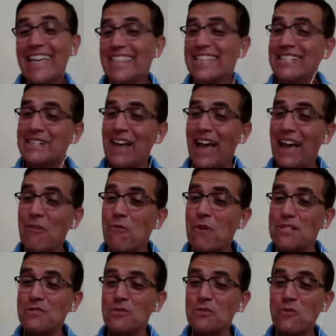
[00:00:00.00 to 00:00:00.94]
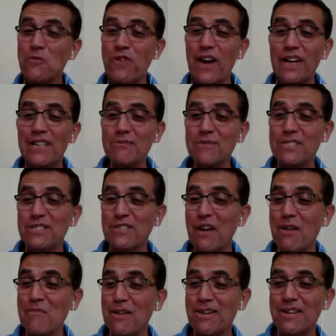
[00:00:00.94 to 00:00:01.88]
This guy wants to fight with
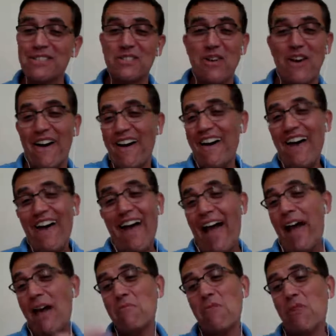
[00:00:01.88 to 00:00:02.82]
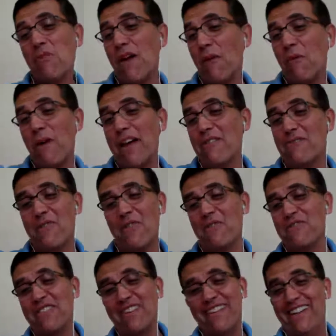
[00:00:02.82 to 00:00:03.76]
somebody. So I move away
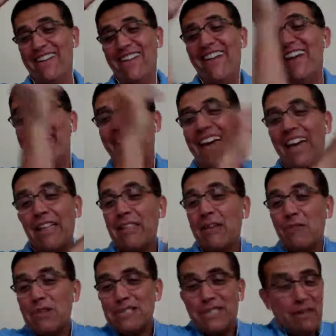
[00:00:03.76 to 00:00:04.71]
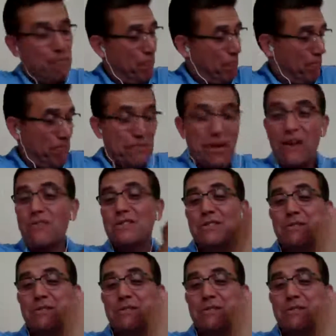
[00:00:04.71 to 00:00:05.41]
from there. And it was a very